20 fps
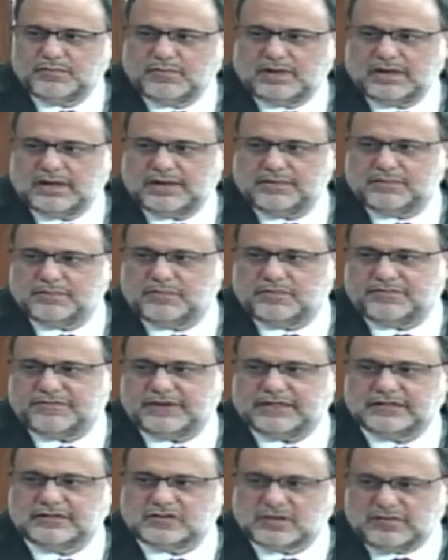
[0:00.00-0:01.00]
felt
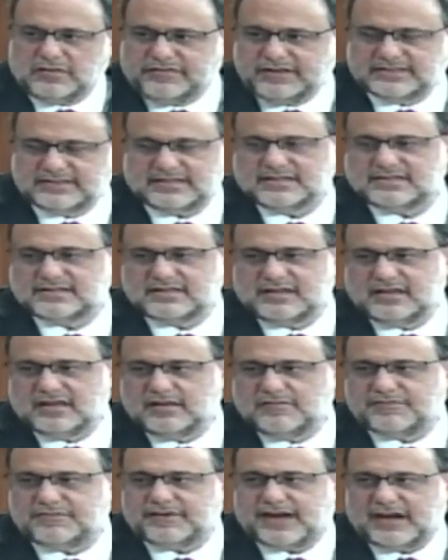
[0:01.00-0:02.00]
to have existed in the
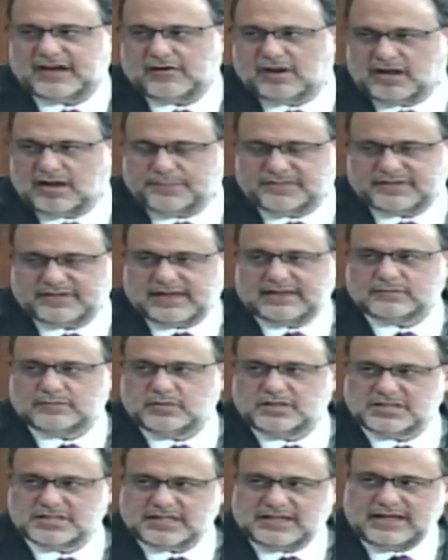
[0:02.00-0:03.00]
Firearms Act, which is
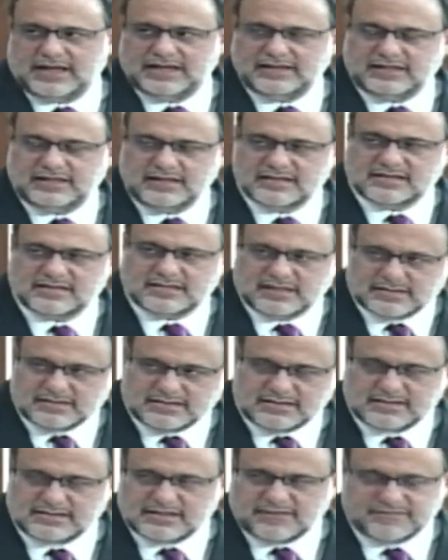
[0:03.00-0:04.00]
a
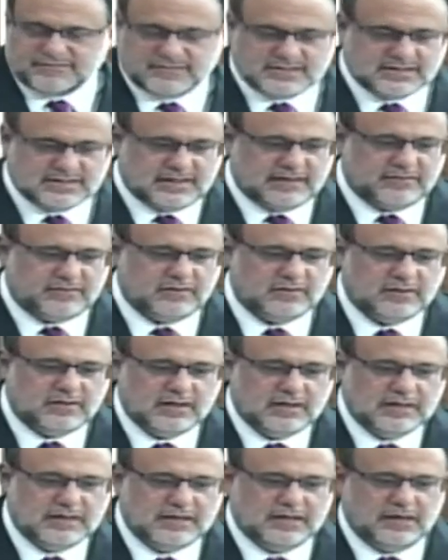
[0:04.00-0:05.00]
1967 statute.
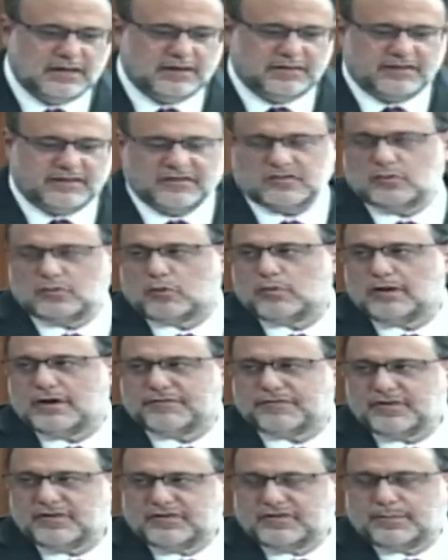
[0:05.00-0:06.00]
There's no
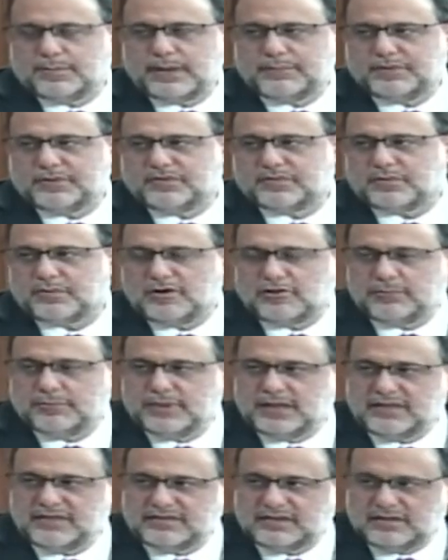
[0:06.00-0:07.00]
reference to pepper spray or mace
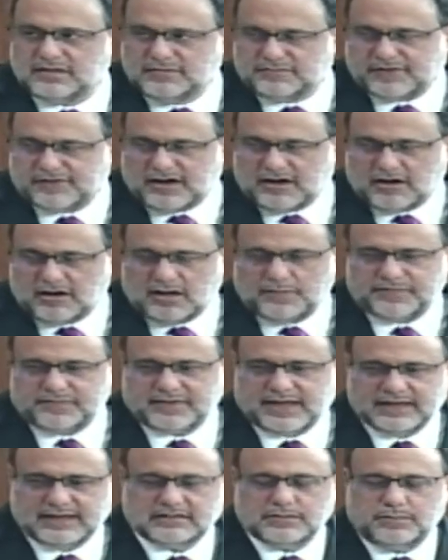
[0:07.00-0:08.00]
in the Firearms
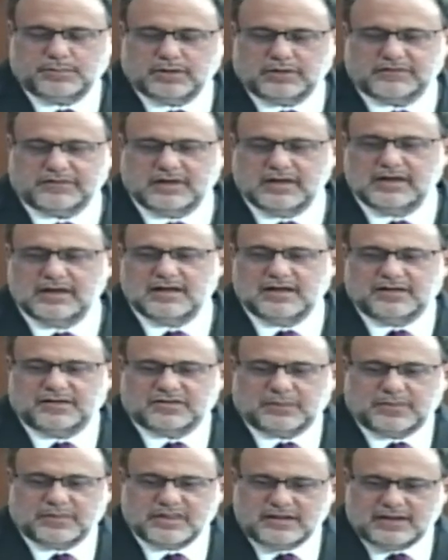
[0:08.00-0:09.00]
Act, but some of
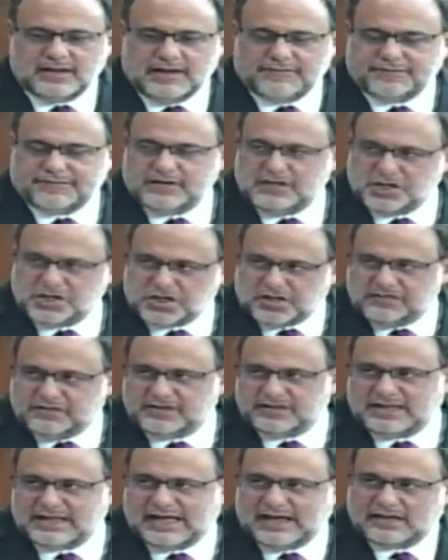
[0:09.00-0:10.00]
the definitions in the
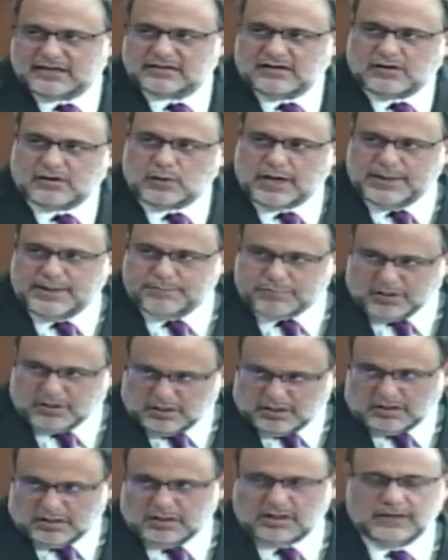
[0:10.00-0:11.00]
Act are quite
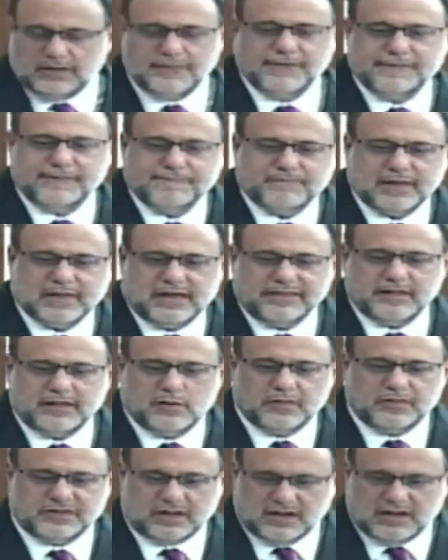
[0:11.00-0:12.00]
broad, and there was
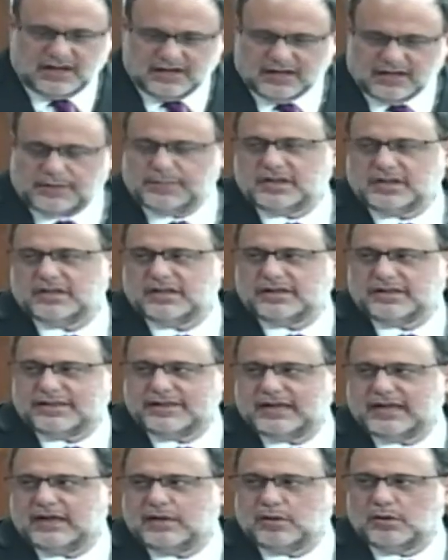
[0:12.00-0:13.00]
an argument that
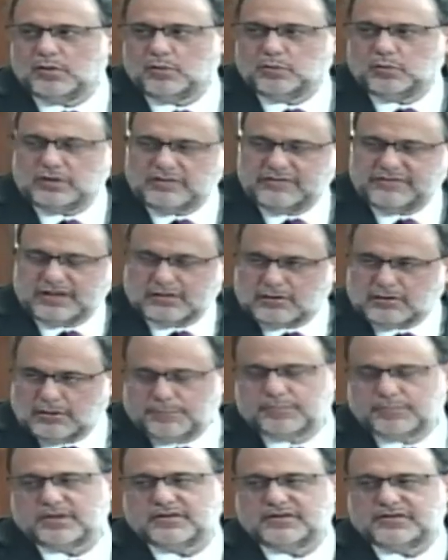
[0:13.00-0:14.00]
they would have
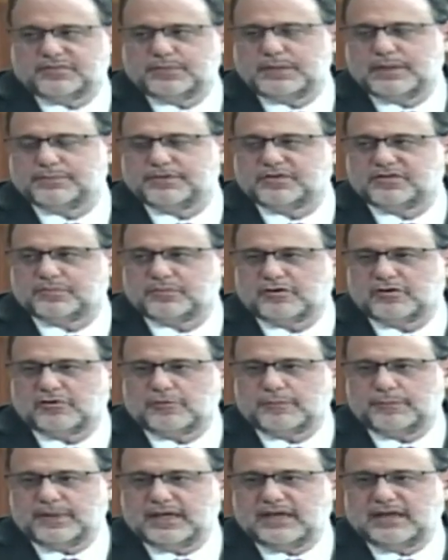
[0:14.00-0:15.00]
encompassed pepper spray or
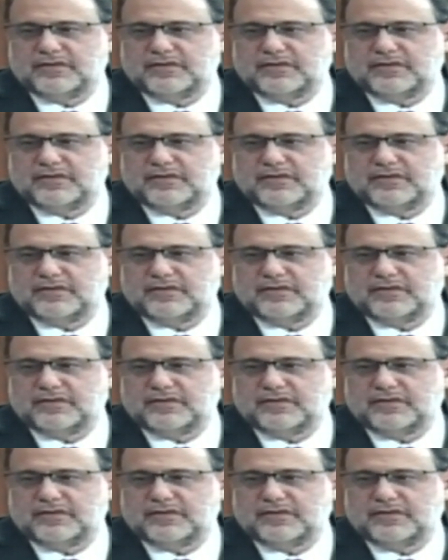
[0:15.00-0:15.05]
mace.